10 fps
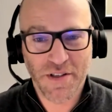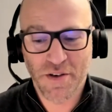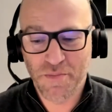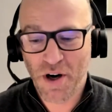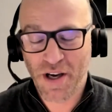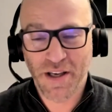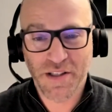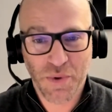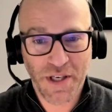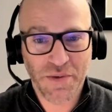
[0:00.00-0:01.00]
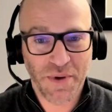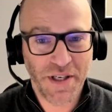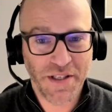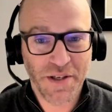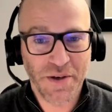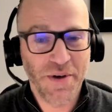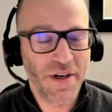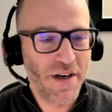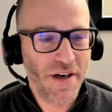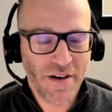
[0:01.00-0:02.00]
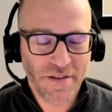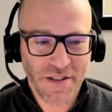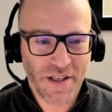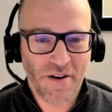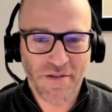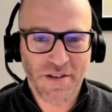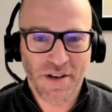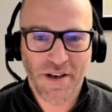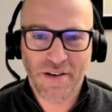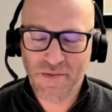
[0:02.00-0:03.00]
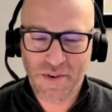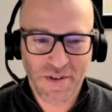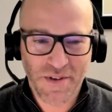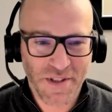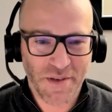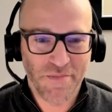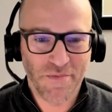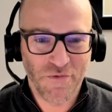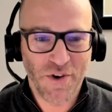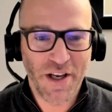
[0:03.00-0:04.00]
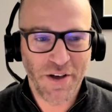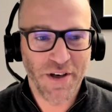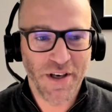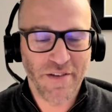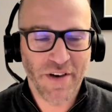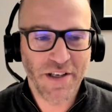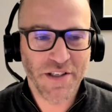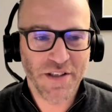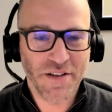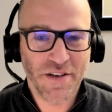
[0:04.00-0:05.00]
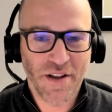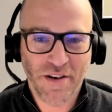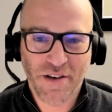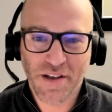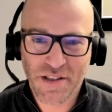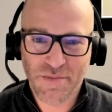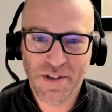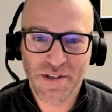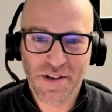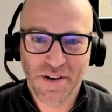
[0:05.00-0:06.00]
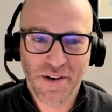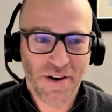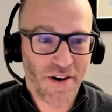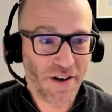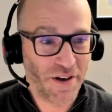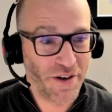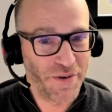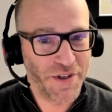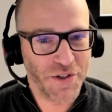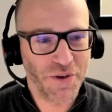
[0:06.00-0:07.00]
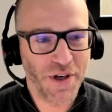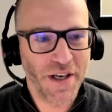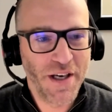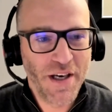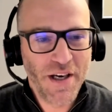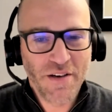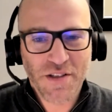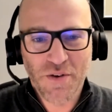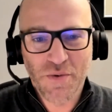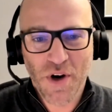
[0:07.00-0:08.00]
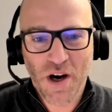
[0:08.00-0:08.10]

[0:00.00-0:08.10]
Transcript: to market in 2022 sound like some really good innovation that customers are going to enjoy. So